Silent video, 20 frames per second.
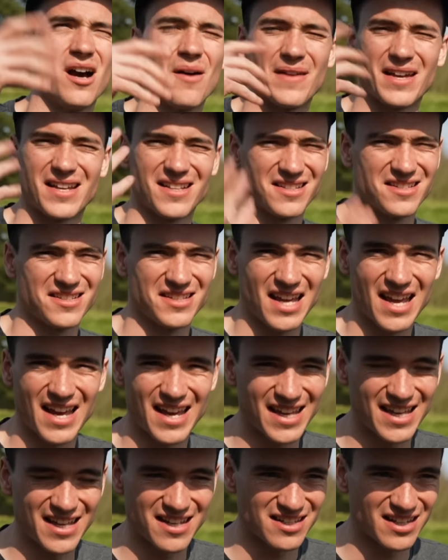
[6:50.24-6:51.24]
up, they can see it
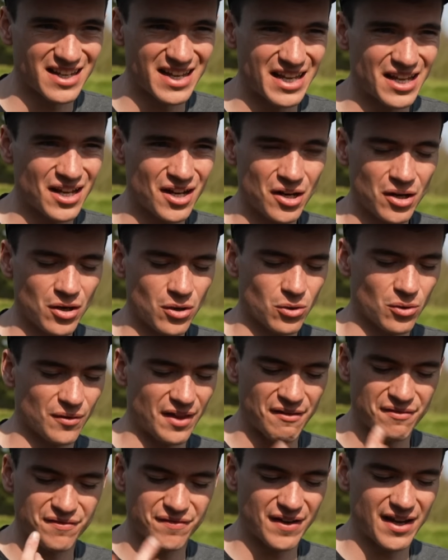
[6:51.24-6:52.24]
easily or
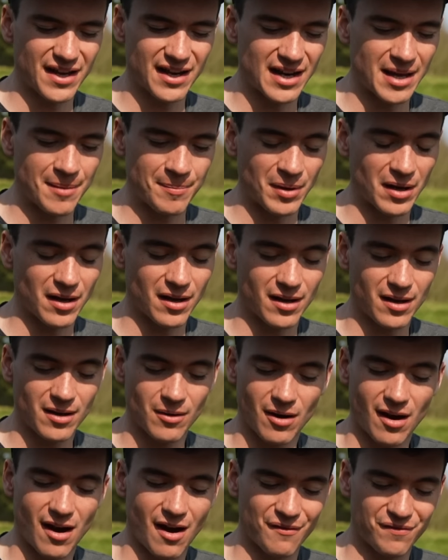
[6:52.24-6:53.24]
they feel it, but
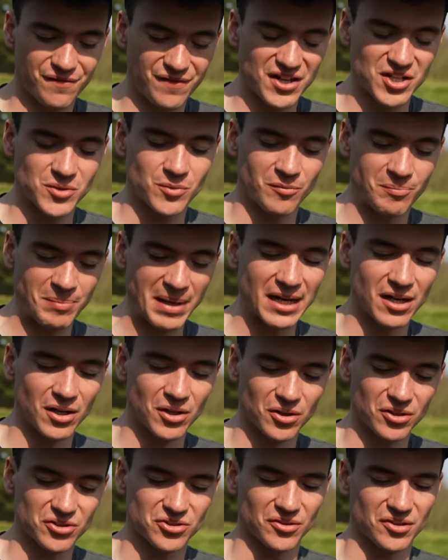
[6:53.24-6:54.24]
I've fished with big
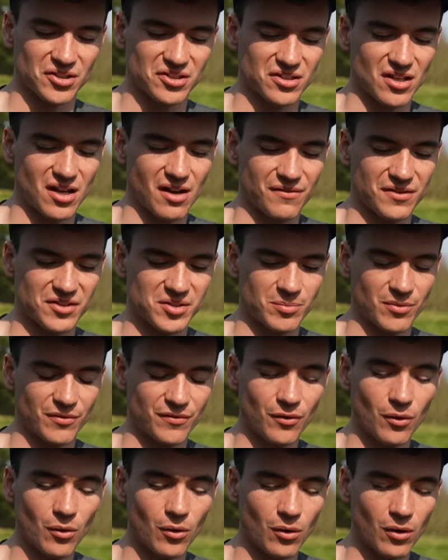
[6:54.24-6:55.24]
hooks on the surface
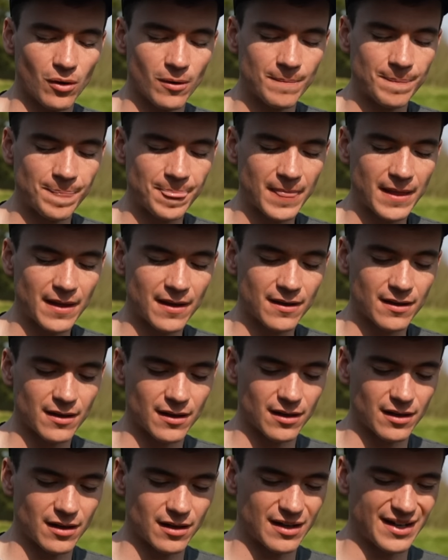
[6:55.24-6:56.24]
before
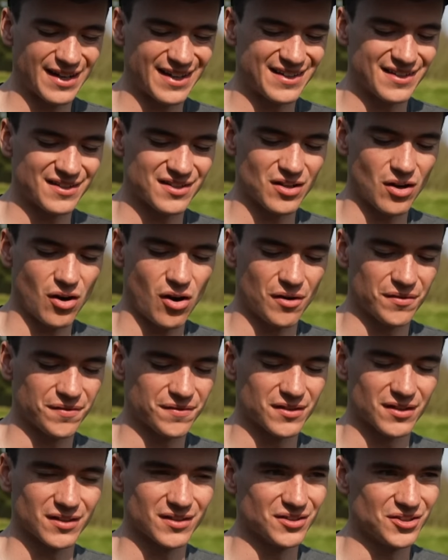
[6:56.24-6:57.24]
uh, and
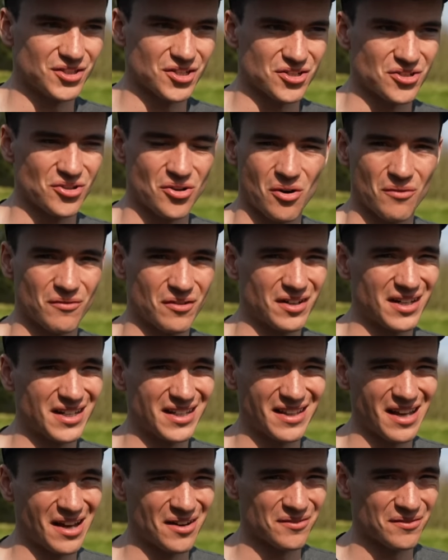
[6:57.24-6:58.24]
often just not really
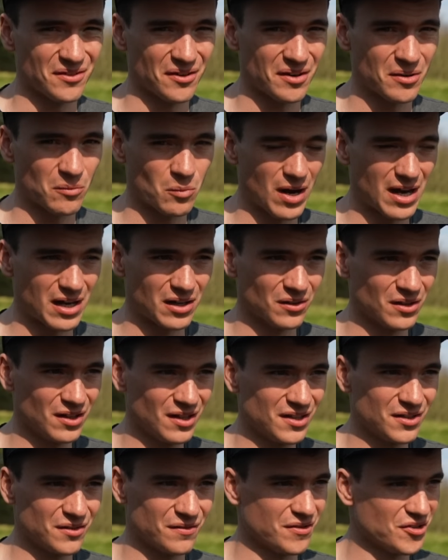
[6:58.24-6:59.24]
done very well.
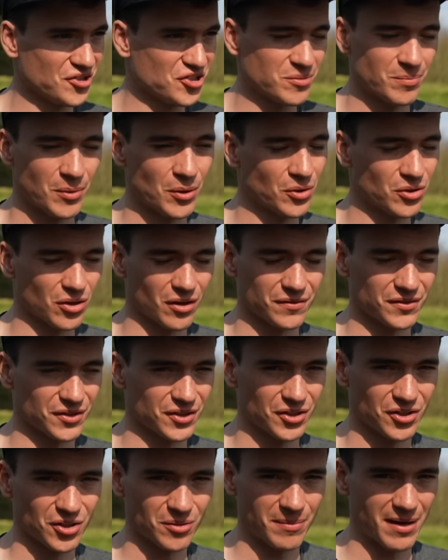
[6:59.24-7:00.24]
The fish spook off of
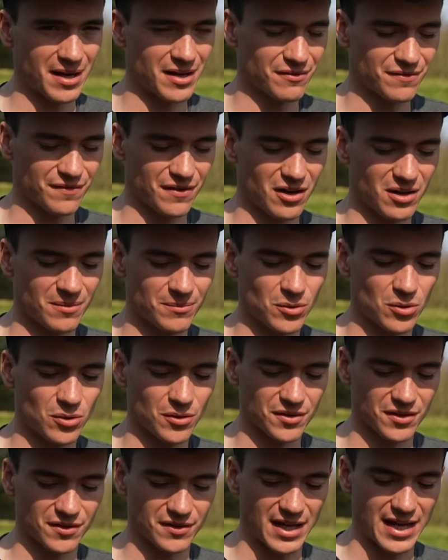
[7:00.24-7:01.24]
the hook bait far
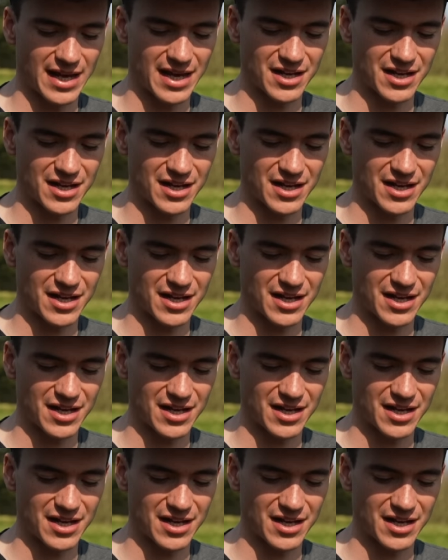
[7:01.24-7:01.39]
more than they